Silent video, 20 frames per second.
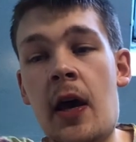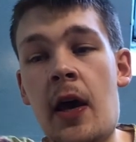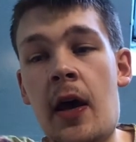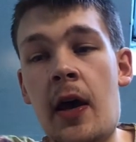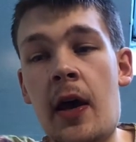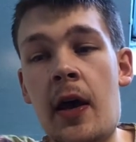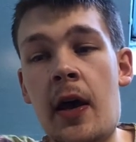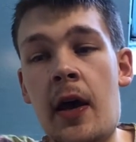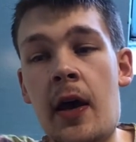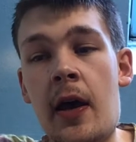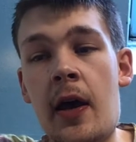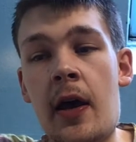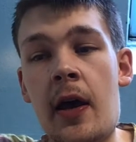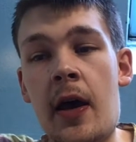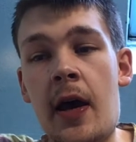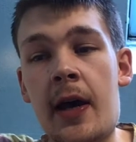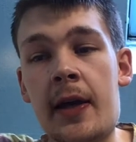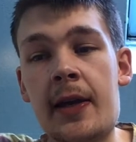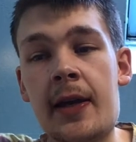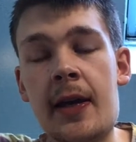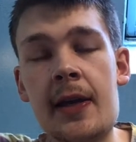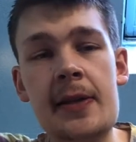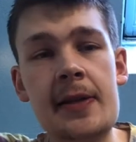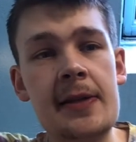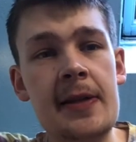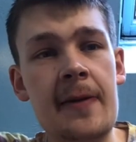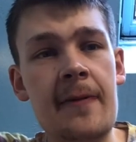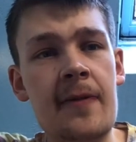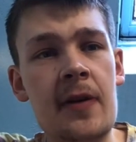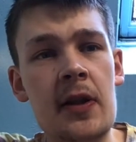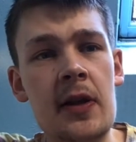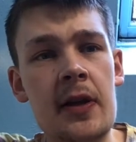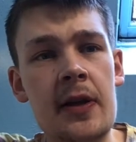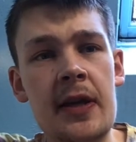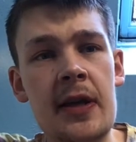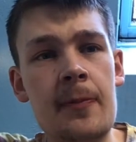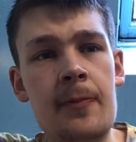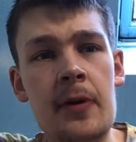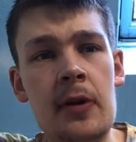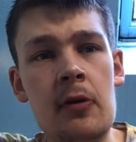I can't see
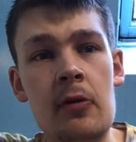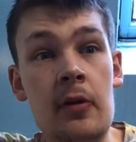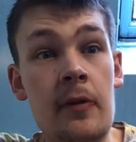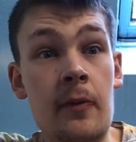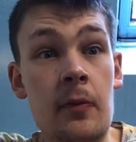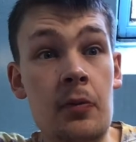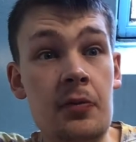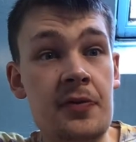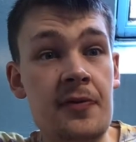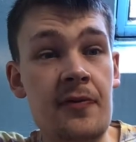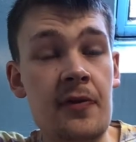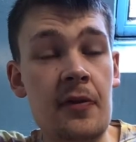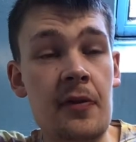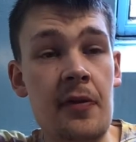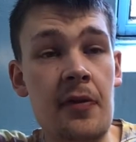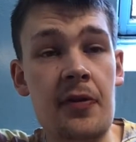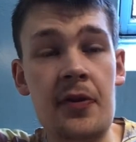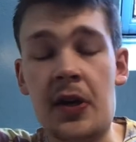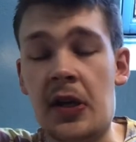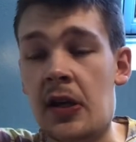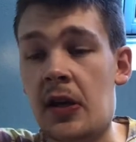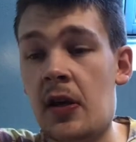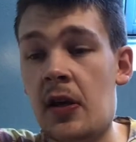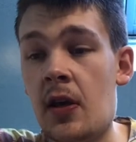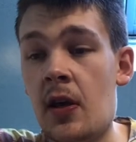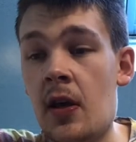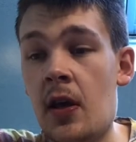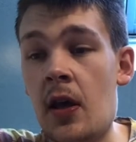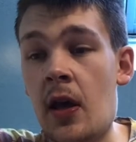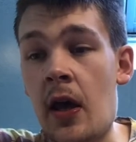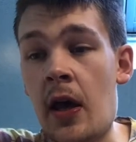Villa keeping out Liverpool's front three.